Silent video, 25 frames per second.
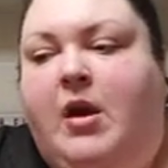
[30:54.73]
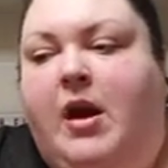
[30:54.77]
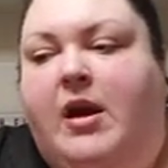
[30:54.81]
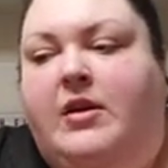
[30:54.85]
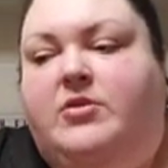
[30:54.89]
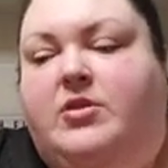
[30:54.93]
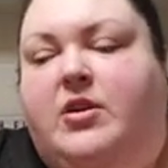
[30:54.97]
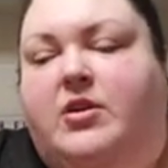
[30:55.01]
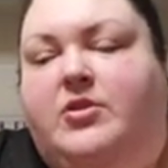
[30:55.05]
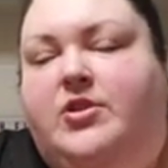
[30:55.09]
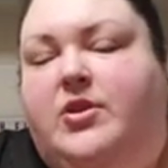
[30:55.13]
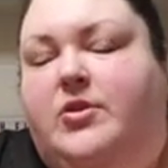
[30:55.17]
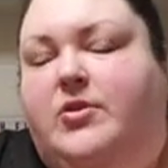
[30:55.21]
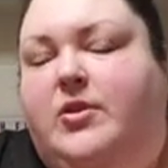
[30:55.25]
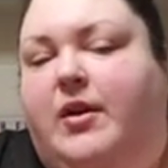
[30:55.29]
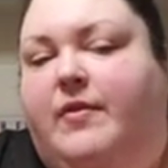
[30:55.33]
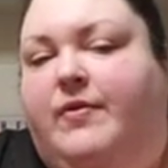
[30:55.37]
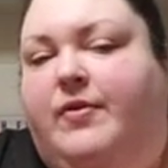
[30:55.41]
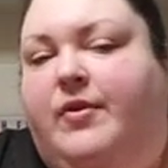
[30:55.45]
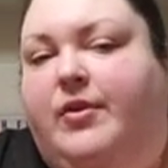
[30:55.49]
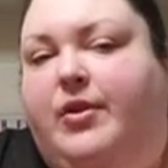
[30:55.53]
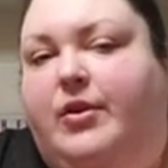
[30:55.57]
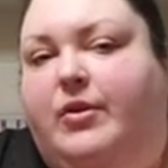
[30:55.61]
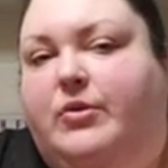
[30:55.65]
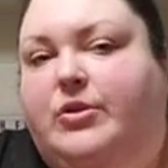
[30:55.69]
It's also
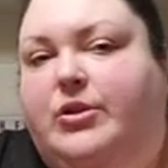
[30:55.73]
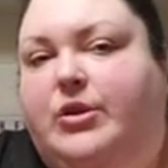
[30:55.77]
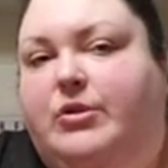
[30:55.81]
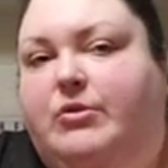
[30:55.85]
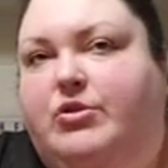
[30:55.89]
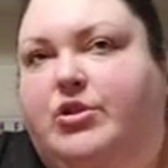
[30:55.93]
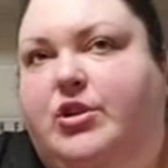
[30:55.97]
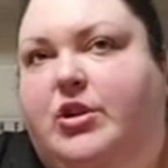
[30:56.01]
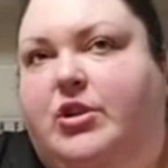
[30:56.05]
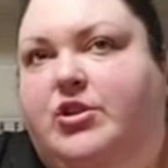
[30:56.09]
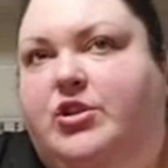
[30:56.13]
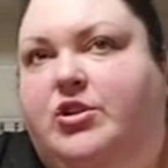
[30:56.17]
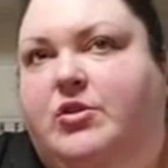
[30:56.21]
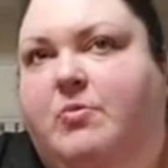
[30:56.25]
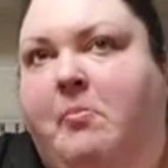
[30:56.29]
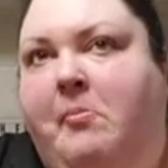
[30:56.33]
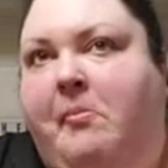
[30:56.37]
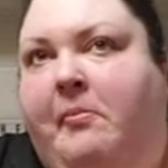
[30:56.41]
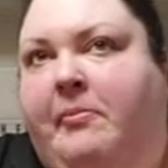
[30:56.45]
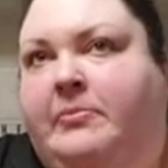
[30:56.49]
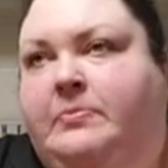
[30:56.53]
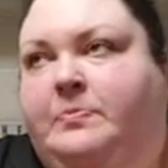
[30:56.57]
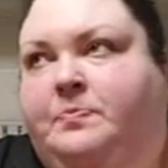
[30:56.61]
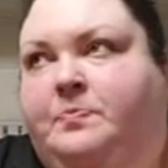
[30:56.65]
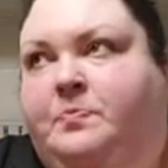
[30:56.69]
not for those who just
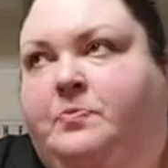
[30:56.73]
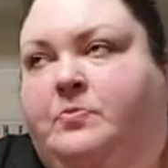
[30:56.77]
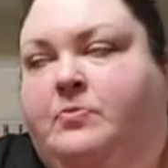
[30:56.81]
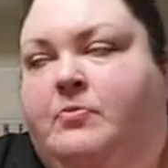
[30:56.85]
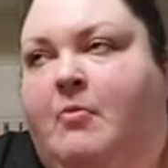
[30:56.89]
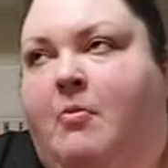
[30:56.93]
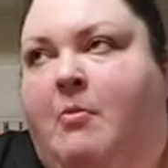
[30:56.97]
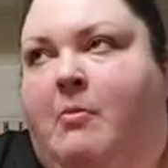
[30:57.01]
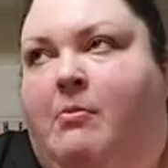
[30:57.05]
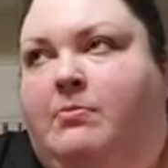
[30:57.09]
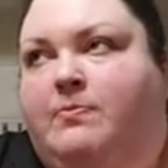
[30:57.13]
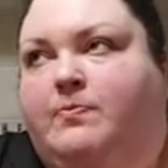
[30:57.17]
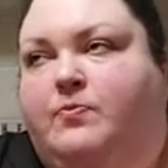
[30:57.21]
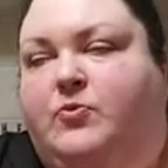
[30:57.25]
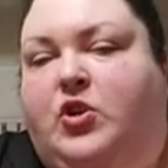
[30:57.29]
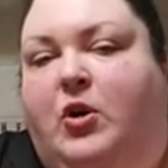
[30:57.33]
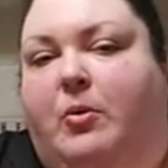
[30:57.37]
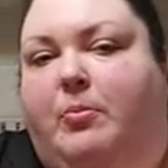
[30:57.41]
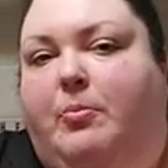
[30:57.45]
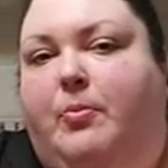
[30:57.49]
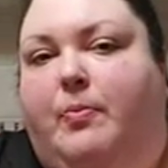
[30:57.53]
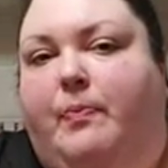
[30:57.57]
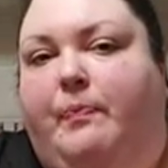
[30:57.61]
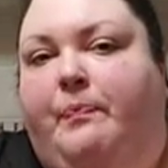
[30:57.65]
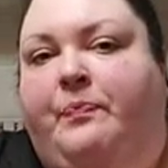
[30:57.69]

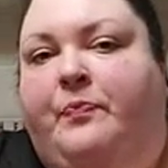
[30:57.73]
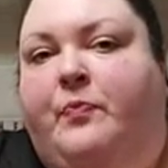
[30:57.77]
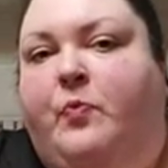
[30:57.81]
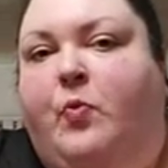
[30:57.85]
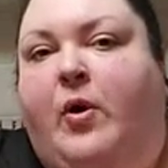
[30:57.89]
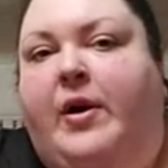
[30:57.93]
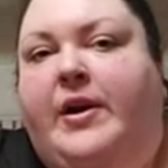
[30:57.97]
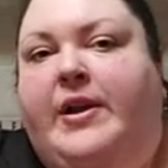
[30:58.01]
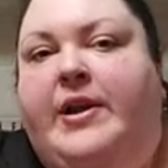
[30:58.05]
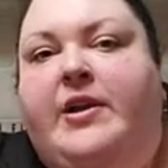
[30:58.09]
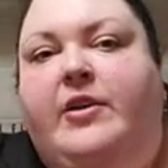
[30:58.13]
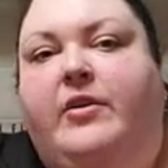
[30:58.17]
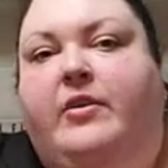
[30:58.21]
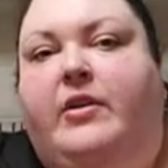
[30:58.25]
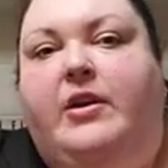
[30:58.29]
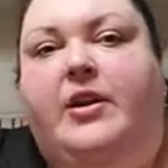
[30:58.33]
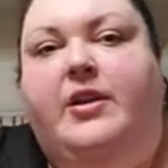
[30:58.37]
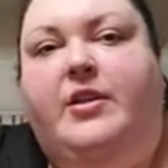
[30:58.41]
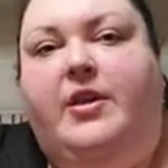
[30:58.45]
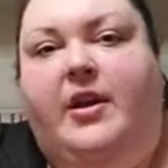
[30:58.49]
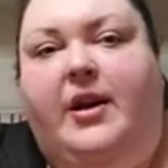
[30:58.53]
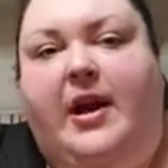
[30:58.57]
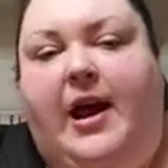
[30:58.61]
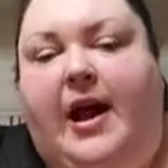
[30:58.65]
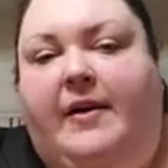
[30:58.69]
don't want to hear
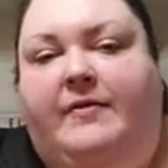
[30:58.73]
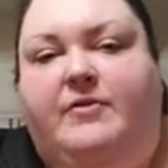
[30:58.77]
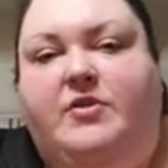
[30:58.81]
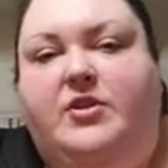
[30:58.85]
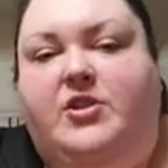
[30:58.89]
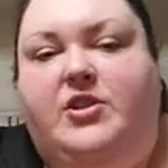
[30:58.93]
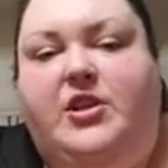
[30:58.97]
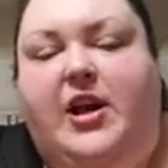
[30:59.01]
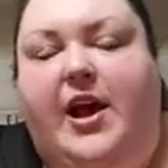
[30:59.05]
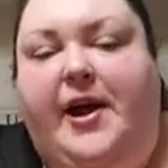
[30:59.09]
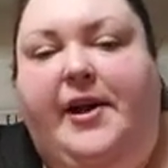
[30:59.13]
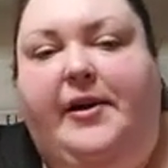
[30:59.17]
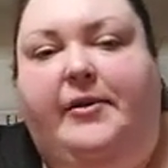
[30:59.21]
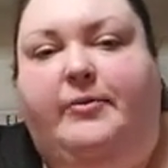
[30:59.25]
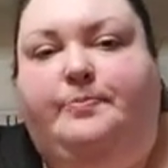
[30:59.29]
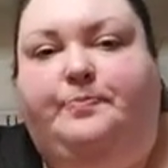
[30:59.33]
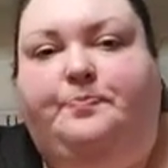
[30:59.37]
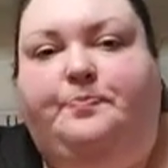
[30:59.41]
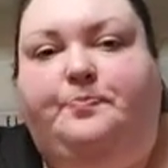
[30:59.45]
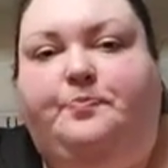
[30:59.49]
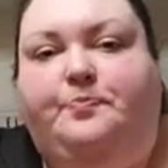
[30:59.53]
anything I have to say.